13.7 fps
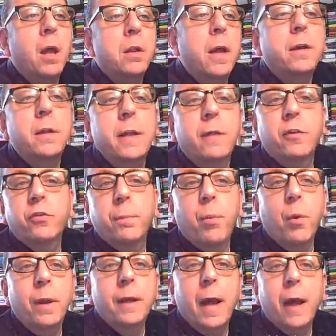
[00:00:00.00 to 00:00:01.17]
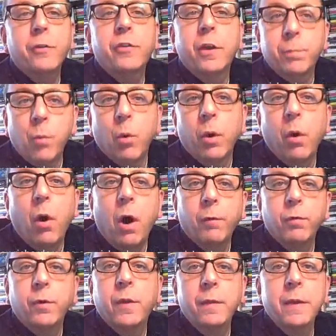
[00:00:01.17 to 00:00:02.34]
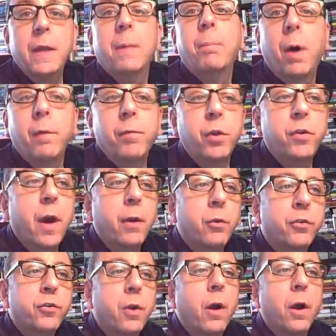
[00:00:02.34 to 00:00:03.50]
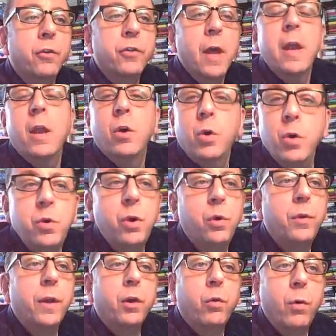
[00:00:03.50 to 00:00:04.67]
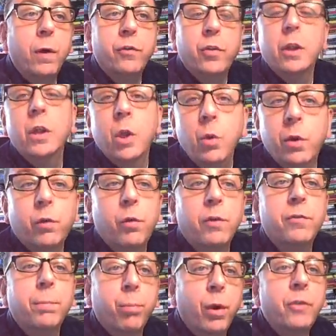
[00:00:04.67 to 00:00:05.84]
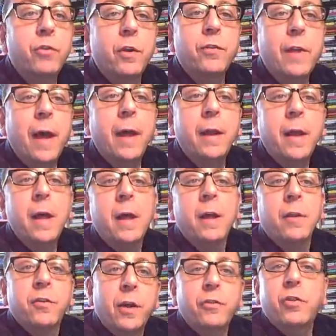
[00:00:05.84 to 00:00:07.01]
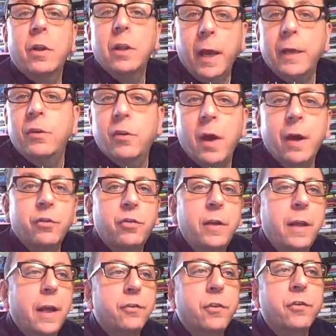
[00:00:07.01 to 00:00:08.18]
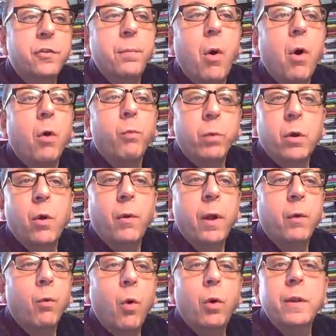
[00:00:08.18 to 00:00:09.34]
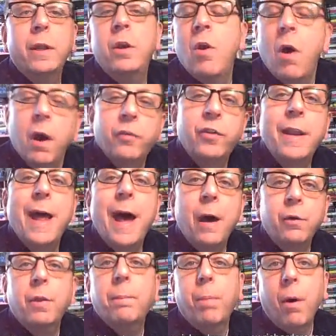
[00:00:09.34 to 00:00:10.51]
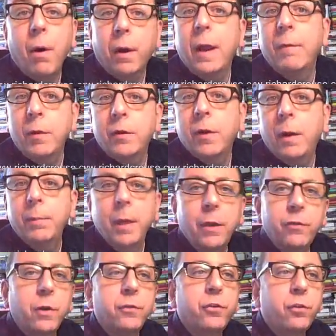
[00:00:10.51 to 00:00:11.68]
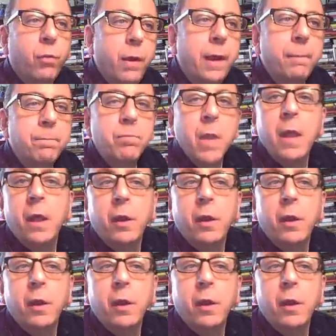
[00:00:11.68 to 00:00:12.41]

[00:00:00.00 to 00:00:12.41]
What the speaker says: Luckily, the supporting cast has more to offer than the above-the-title stars. Now, who knew that Chris "Ludicrous" Bridges had such a light touch? He has a small recurring role and knocks it out of the park every time that he's on screen.